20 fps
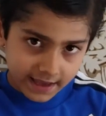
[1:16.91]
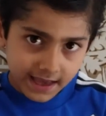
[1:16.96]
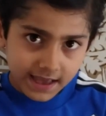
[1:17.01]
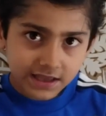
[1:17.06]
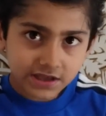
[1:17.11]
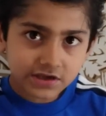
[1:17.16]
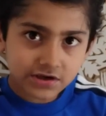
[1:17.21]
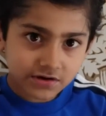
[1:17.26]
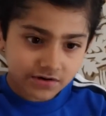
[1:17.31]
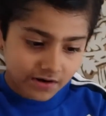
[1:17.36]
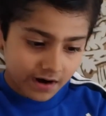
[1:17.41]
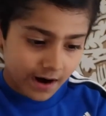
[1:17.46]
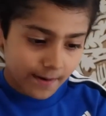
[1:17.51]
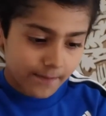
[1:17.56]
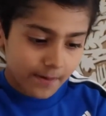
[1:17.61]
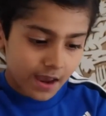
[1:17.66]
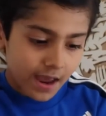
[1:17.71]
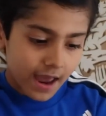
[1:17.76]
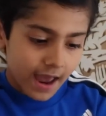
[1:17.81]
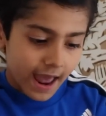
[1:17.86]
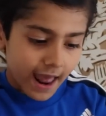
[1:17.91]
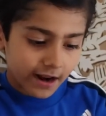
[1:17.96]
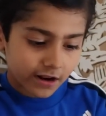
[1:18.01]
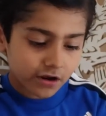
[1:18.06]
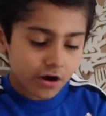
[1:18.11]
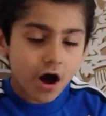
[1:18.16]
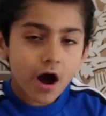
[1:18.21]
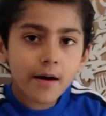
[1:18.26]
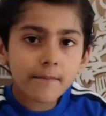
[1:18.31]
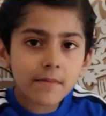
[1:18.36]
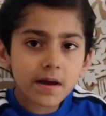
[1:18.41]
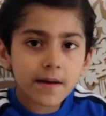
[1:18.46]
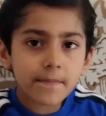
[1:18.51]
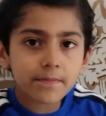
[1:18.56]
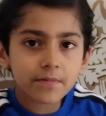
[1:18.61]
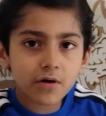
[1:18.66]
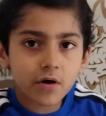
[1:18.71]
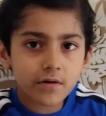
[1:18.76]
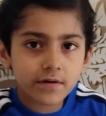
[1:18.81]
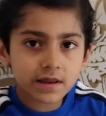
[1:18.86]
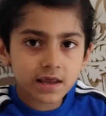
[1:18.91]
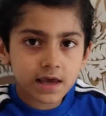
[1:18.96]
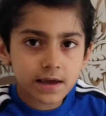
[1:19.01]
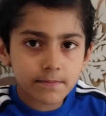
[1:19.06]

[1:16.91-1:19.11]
Subscribe and comment below.